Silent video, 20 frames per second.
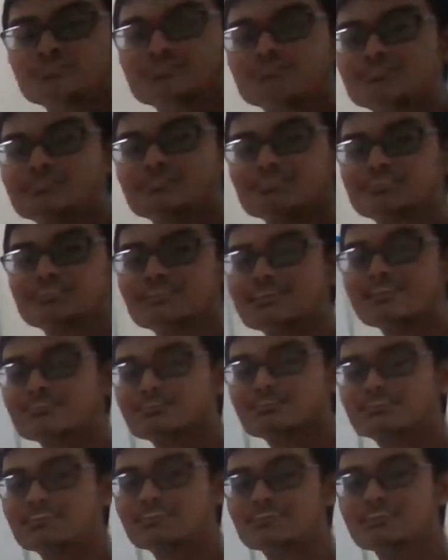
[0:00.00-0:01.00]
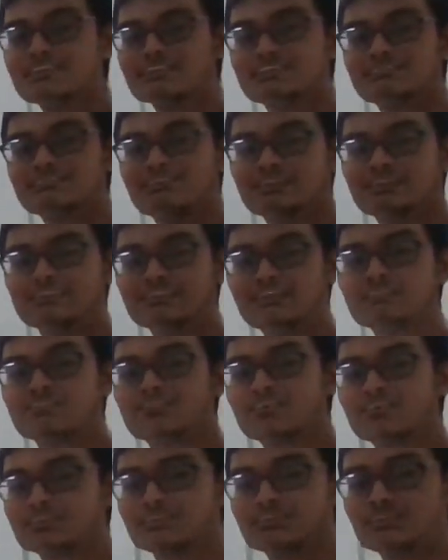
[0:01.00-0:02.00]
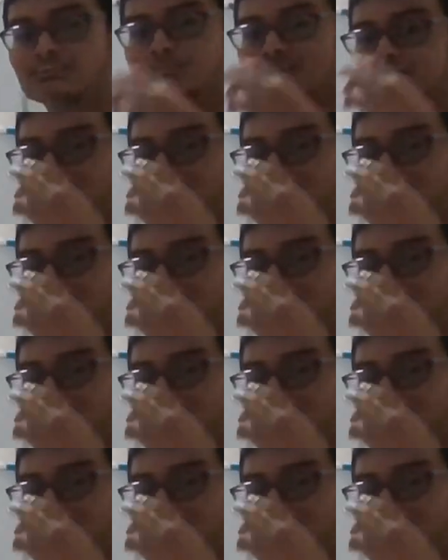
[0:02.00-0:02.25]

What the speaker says: Usually you see this, right? Some questions.